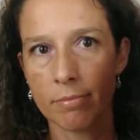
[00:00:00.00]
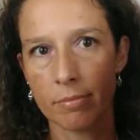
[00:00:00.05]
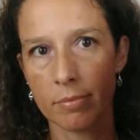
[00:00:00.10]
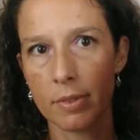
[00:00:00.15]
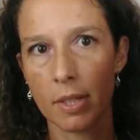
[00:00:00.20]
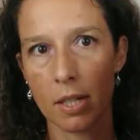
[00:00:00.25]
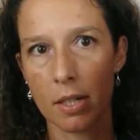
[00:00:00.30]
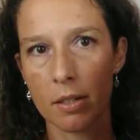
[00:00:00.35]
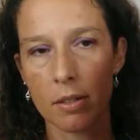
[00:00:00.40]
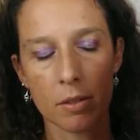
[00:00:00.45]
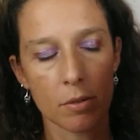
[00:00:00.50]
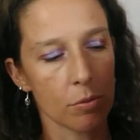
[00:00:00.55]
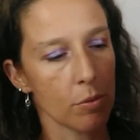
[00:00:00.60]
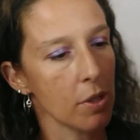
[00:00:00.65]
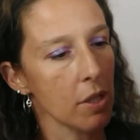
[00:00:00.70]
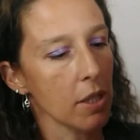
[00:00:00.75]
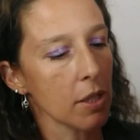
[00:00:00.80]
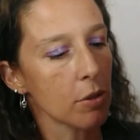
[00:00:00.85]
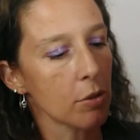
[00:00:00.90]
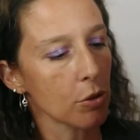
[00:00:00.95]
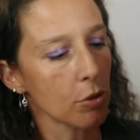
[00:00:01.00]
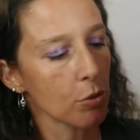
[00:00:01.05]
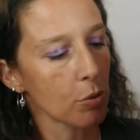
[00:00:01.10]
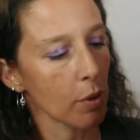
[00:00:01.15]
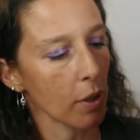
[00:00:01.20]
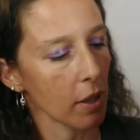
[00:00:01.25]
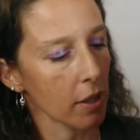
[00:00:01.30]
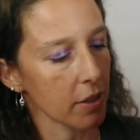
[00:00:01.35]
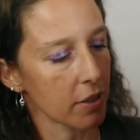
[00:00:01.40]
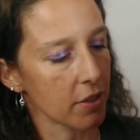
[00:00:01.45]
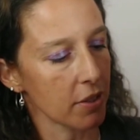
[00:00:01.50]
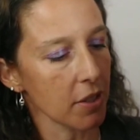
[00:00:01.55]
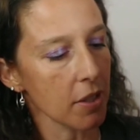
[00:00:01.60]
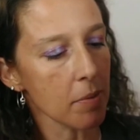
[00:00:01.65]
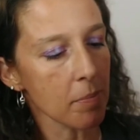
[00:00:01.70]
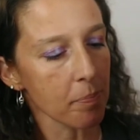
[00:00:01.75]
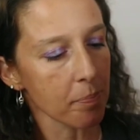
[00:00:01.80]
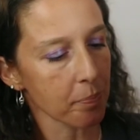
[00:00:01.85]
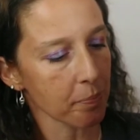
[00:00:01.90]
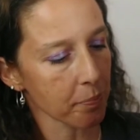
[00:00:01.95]
Yeah, really good
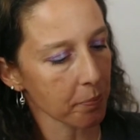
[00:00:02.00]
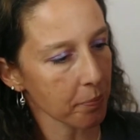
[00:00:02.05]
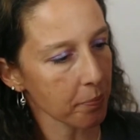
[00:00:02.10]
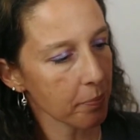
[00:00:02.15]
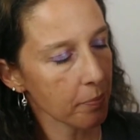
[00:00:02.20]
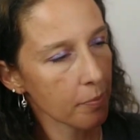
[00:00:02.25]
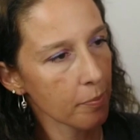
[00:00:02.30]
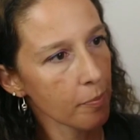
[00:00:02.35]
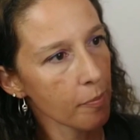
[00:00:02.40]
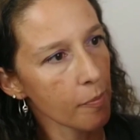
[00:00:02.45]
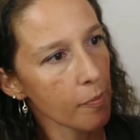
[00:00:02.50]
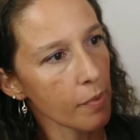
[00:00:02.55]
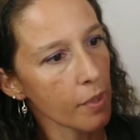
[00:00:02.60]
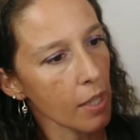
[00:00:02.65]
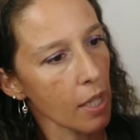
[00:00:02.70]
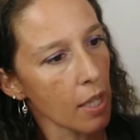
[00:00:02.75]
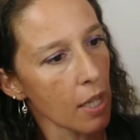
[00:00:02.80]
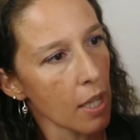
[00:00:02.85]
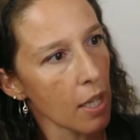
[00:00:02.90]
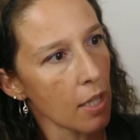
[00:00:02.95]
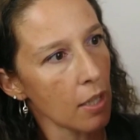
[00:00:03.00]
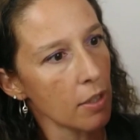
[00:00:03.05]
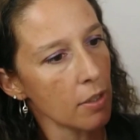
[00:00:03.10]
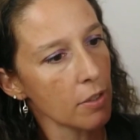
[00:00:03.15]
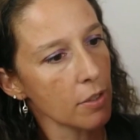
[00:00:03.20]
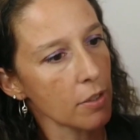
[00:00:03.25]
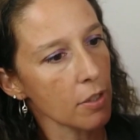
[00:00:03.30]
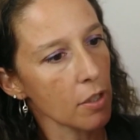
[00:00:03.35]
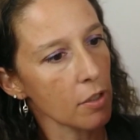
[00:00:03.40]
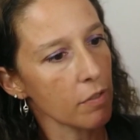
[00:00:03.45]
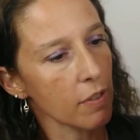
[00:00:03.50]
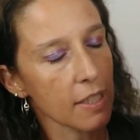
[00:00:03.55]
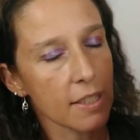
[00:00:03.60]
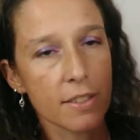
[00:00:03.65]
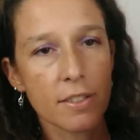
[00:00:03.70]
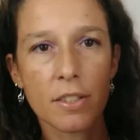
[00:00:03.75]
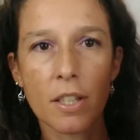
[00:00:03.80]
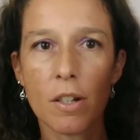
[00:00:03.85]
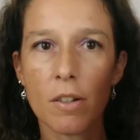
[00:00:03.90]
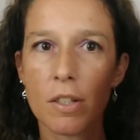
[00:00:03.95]
quality. So
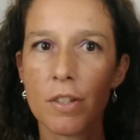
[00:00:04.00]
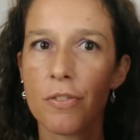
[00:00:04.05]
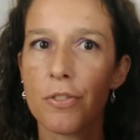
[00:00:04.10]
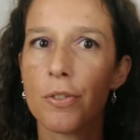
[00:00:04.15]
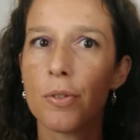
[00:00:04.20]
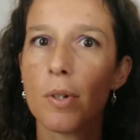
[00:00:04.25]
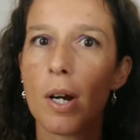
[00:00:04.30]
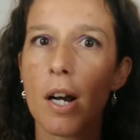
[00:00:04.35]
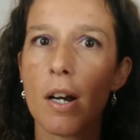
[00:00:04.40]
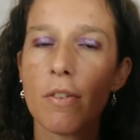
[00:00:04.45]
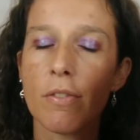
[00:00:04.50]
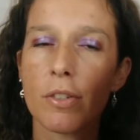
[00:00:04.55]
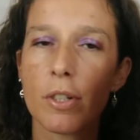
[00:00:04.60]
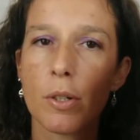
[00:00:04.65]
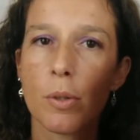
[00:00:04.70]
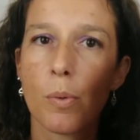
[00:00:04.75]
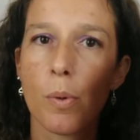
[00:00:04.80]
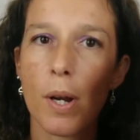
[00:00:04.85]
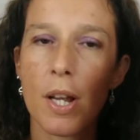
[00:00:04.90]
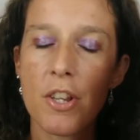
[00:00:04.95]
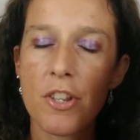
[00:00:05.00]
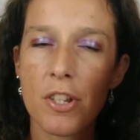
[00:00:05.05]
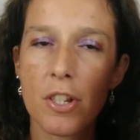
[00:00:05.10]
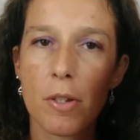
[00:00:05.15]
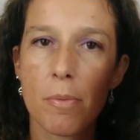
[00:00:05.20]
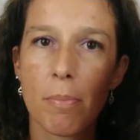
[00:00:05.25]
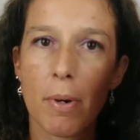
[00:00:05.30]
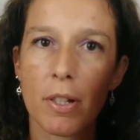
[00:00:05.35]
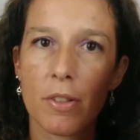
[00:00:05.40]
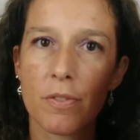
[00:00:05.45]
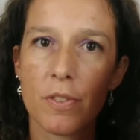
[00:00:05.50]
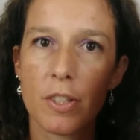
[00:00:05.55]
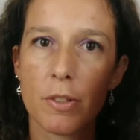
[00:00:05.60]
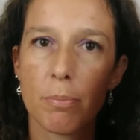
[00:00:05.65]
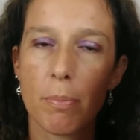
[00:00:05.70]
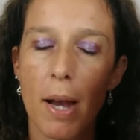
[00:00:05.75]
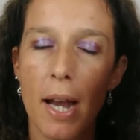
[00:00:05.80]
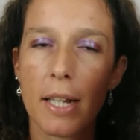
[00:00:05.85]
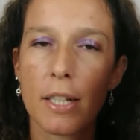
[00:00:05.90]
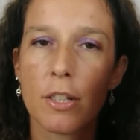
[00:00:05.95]
that's all. If you have a question about this
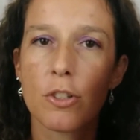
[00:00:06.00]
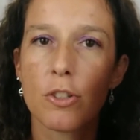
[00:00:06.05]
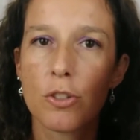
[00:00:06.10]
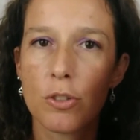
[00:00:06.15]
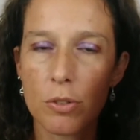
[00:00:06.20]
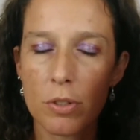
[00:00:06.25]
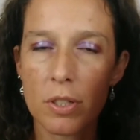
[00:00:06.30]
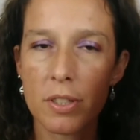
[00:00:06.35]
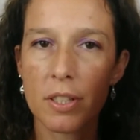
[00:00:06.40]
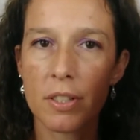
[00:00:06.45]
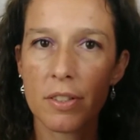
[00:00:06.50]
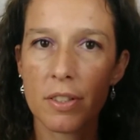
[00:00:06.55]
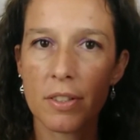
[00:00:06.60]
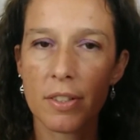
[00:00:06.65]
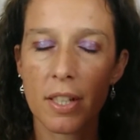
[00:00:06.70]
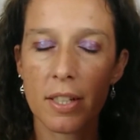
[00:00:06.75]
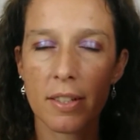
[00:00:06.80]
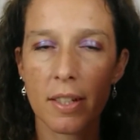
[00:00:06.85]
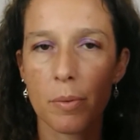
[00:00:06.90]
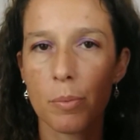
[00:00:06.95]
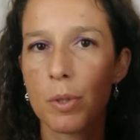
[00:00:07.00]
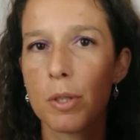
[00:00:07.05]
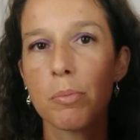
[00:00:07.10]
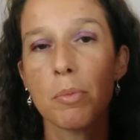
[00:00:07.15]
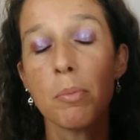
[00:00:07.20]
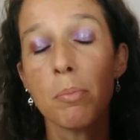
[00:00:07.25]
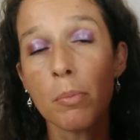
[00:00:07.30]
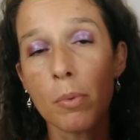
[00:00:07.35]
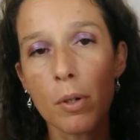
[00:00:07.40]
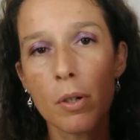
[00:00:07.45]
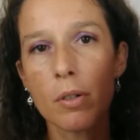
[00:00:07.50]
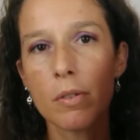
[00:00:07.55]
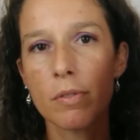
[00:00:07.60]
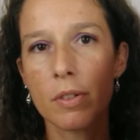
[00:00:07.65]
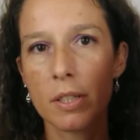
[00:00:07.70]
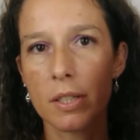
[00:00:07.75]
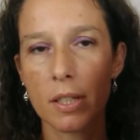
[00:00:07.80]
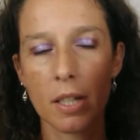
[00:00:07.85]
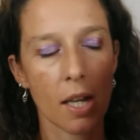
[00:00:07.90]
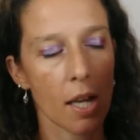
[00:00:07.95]
bag, do not hesitate. I will be more
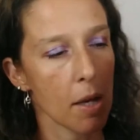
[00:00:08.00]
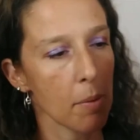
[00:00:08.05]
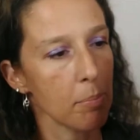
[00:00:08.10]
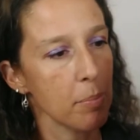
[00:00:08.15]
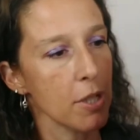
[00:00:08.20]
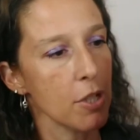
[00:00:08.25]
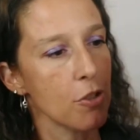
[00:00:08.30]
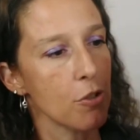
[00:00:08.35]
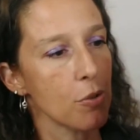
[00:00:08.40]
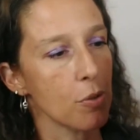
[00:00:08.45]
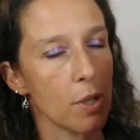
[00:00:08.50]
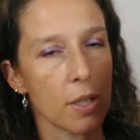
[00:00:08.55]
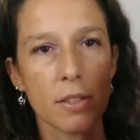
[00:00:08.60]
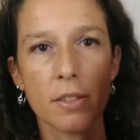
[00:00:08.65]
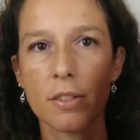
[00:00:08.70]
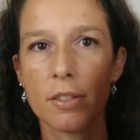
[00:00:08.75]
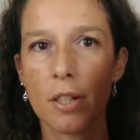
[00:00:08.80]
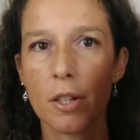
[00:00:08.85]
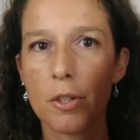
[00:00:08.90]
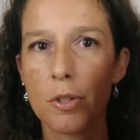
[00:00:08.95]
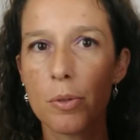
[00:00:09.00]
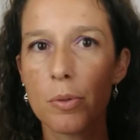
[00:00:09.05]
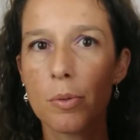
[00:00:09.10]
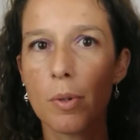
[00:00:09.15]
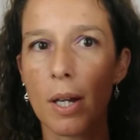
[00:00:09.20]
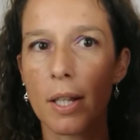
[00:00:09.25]
than happy to answer you.